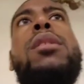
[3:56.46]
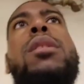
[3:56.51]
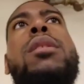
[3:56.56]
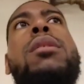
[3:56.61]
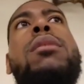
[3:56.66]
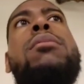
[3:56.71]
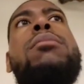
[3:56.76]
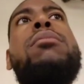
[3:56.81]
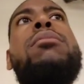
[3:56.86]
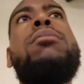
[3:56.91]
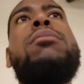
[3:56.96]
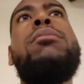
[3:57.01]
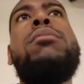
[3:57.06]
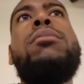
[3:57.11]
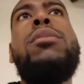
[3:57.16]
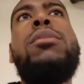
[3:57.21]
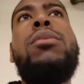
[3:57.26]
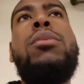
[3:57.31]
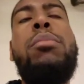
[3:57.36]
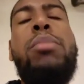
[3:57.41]
Um,
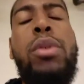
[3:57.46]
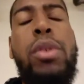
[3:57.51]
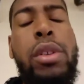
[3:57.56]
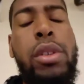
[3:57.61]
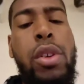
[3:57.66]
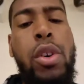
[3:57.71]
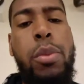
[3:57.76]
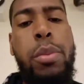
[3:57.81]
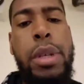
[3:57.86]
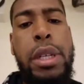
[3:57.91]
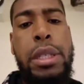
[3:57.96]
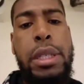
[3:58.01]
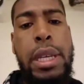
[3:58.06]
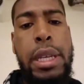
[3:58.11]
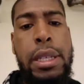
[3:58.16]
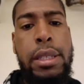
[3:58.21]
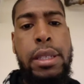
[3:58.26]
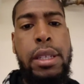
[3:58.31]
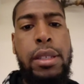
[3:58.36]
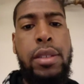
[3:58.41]
Brook Lopez
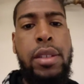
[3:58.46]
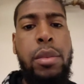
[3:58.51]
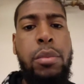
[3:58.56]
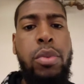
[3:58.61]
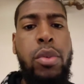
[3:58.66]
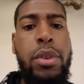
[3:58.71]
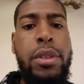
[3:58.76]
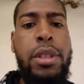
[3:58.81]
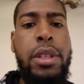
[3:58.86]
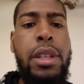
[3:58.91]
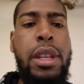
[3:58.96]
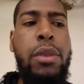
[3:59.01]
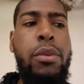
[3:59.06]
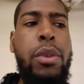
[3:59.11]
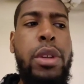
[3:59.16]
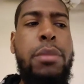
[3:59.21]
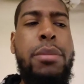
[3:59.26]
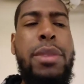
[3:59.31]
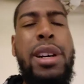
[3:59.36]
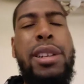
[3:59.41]
had 16 points and eight
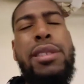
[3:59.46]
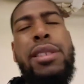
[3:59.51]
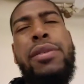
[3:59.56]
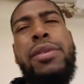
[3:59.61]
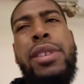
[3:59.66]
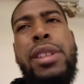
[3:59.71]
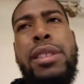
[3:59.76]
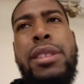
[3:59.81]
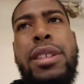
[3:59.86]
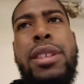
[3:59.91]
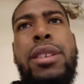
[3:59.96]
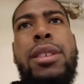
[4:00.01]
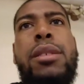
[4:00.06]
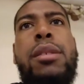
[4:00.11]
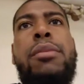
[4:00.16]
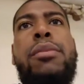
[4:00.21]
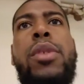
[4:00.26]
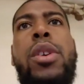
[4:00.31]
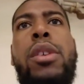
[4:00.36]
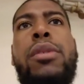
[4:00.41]
rebounds. I felt like they could
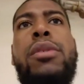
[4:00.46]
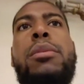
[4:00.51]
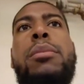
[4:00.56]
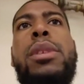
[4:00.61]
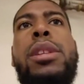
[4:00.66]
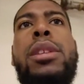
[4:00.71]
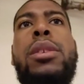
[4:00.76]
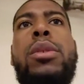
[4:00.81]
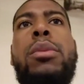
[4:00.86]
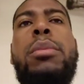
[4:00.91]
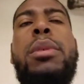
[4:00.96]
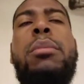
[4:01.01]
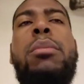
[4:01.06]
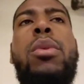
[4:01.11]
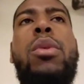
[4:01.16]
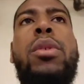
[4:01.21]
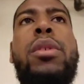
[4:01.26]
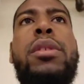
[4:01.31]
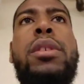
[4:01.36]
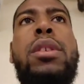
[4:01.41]
have involved him a little bit
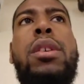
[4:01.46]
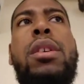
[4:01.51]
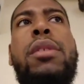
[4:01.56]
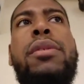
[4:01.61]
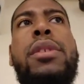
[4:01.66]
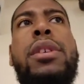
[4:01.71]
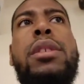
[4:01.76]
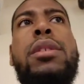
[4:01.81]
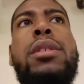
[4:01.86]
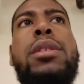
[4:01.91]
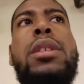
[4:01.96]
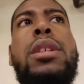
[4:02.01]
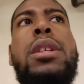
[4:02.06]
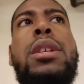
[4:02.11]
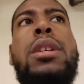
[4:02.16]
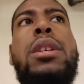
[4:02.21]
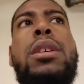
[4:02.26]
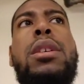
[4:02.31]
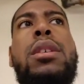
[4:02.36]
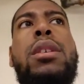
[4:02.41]
more in the offense.
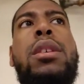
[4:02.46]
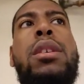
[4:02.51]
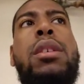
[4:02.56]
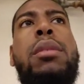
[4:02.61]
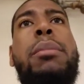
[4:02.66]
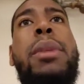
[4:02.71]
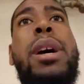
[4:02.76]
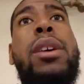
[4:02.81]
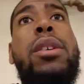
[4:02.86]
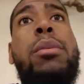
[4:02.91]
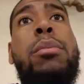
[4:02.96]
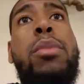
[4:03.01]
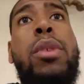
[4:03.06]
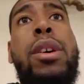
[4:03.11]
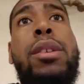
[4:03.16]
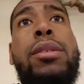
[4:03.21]
Uh, Malcolm